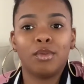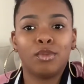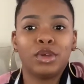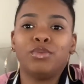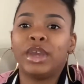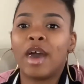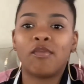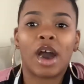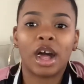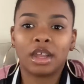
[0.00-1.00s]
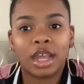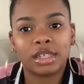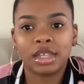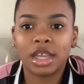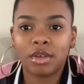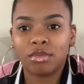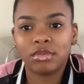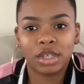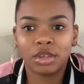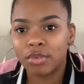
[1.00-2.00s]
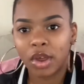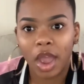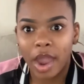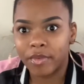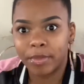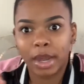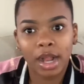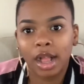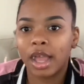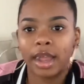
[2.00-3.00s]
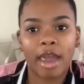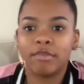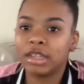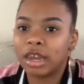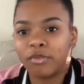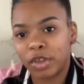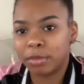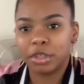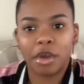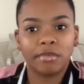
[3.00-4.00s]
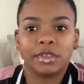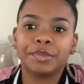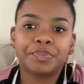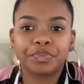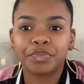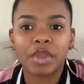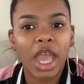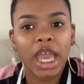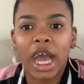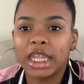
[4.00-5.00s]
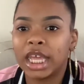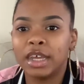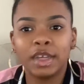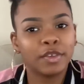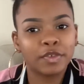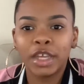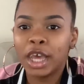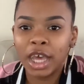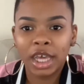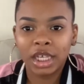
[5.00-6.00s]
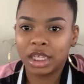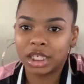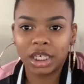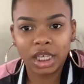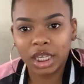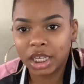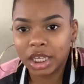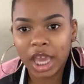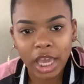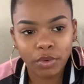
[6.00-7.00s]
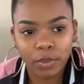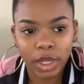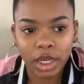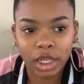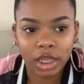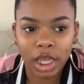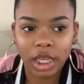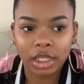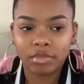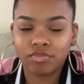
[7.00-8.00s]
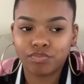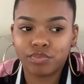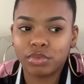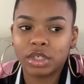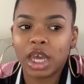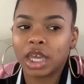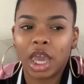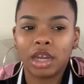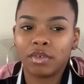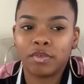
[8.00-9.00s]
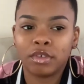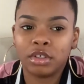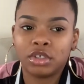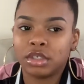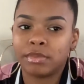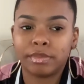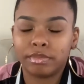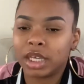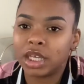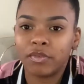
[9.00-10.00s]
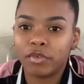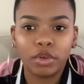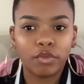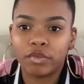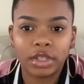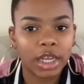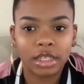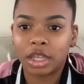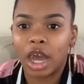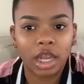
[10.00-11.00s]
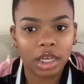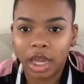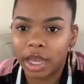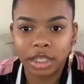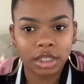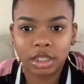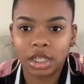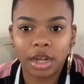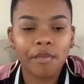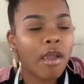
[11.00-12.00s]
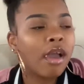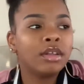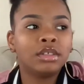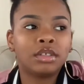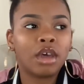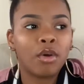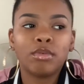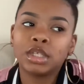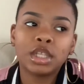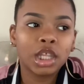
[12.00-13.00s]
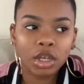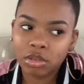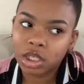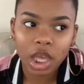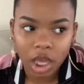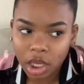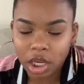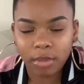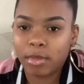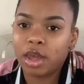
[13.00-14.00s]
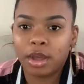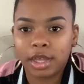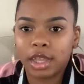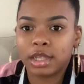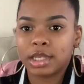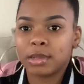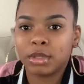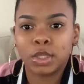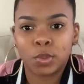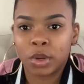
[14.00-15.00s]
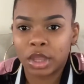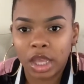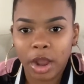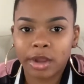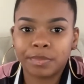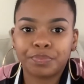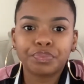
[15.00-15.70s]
when we have holidays, I like getting around everybody. I like having a lot of family over. I love cooking and catering and like, well, not catering for real, just making food for like the holidays and stuff. So it was a little sad that my other siblings weren't there,